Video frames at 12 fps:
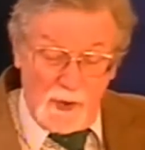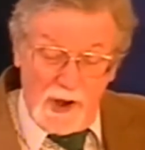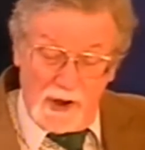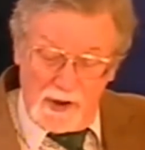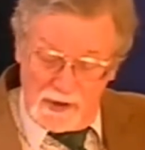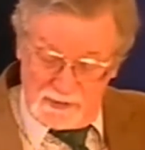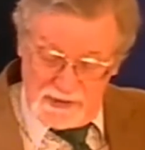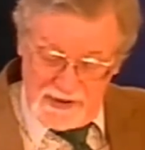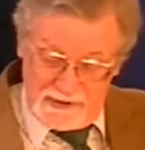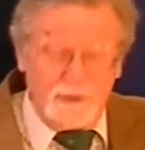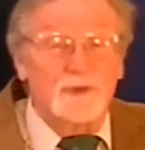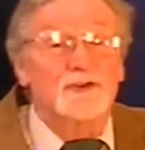
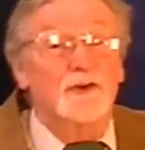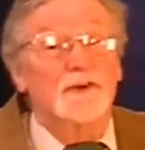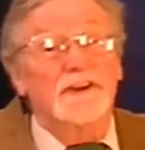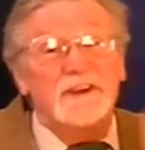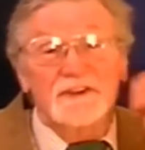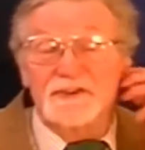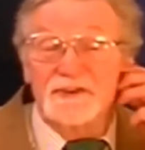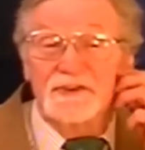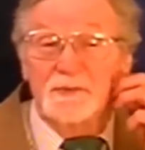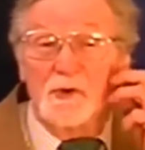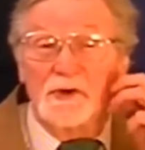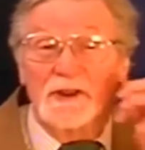You're joining us
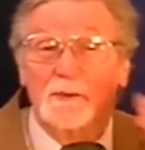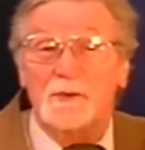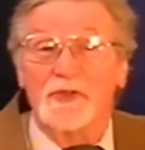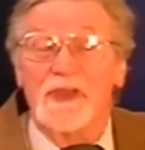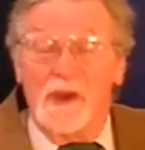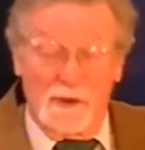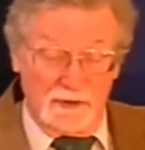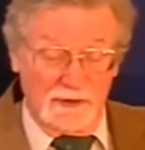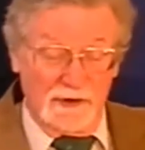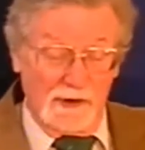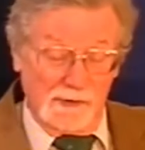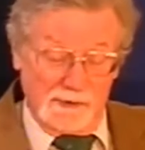this morning with the
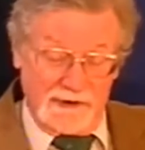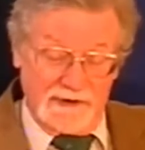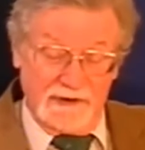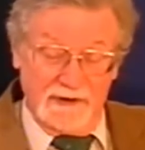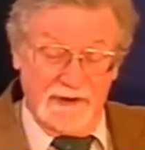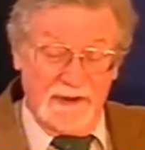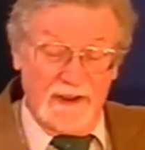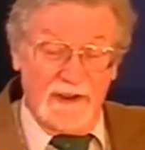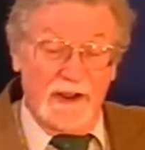ongoing